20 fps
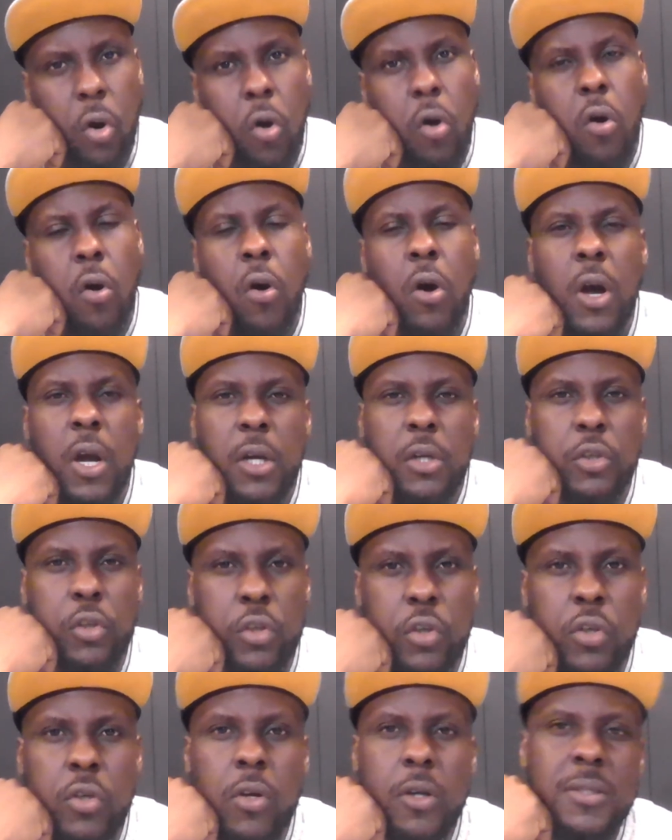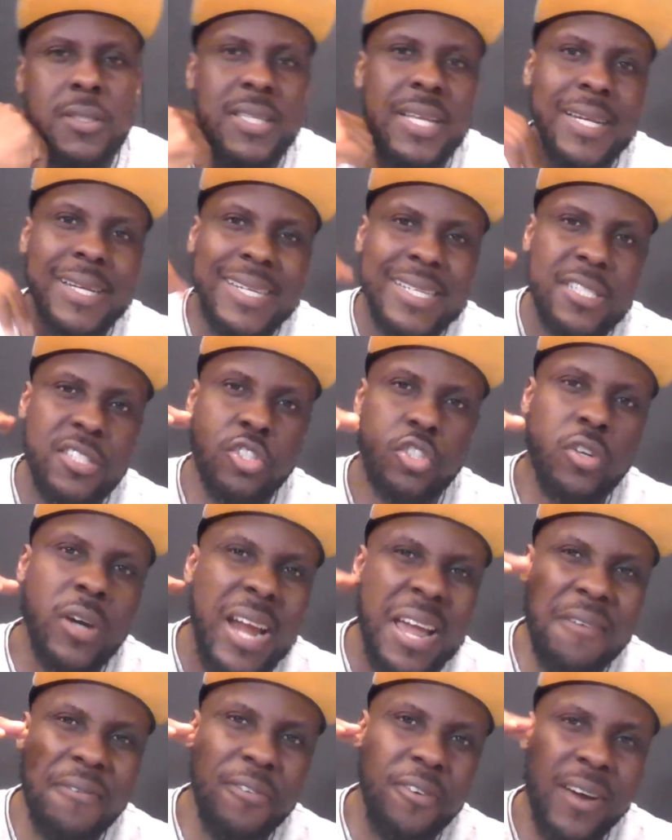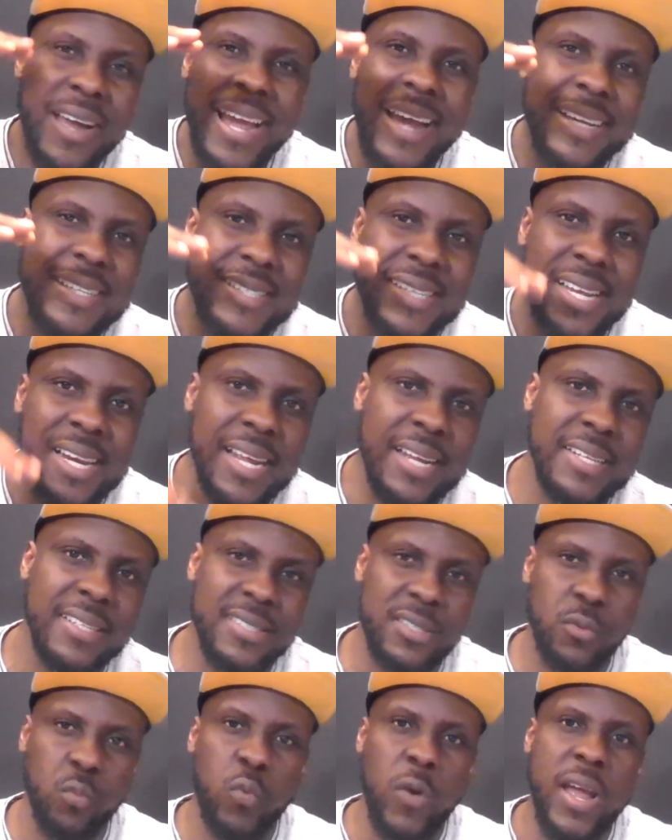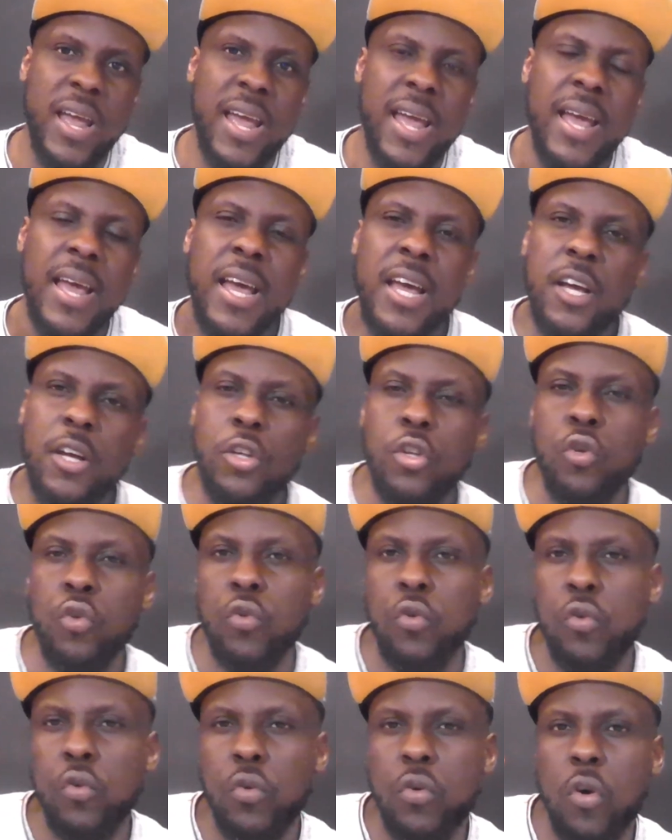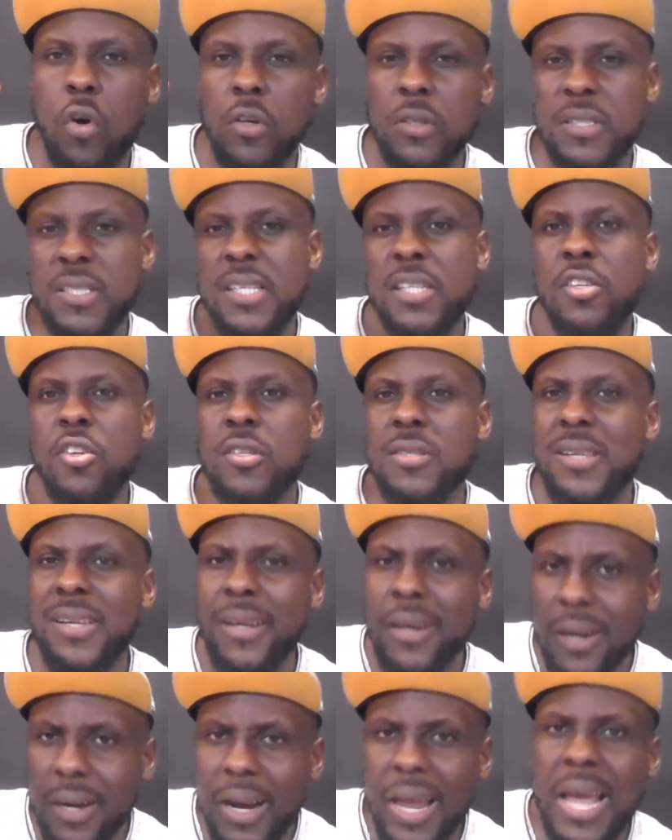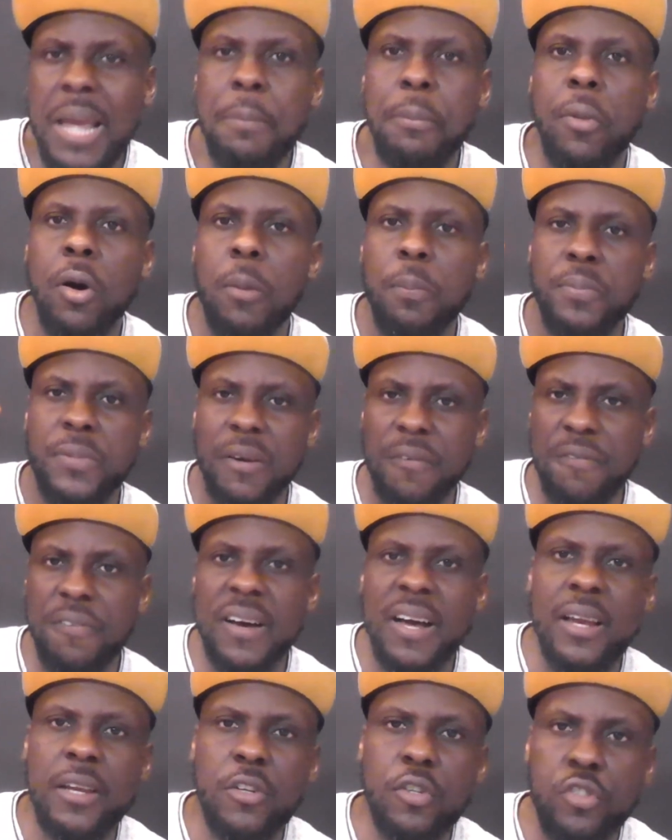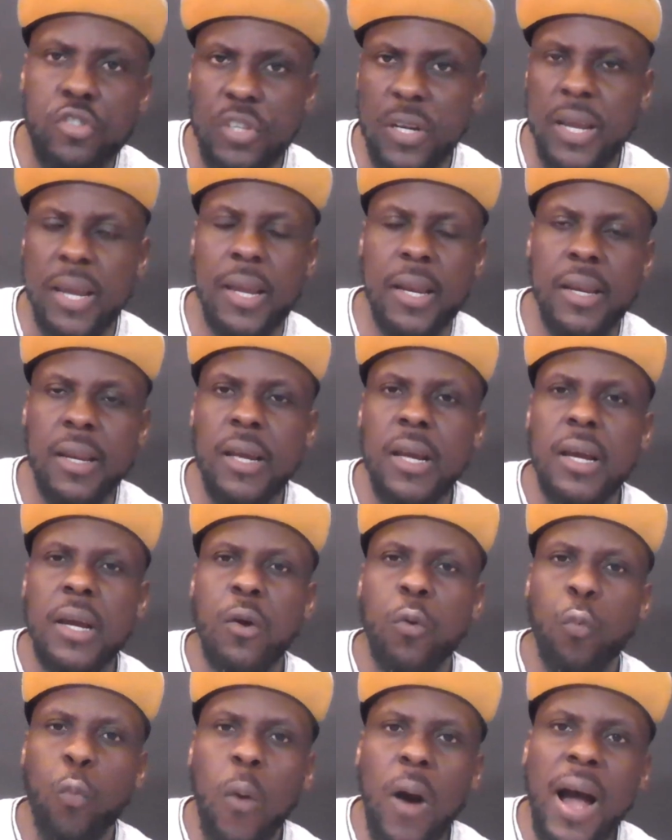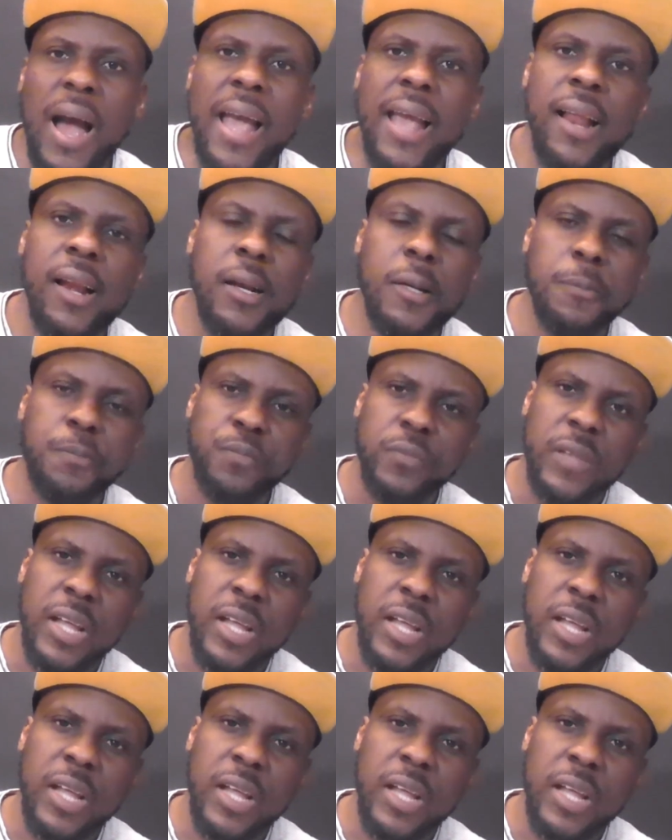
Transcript: or do you constantly strive for excellence where you continuously climb up the value chain while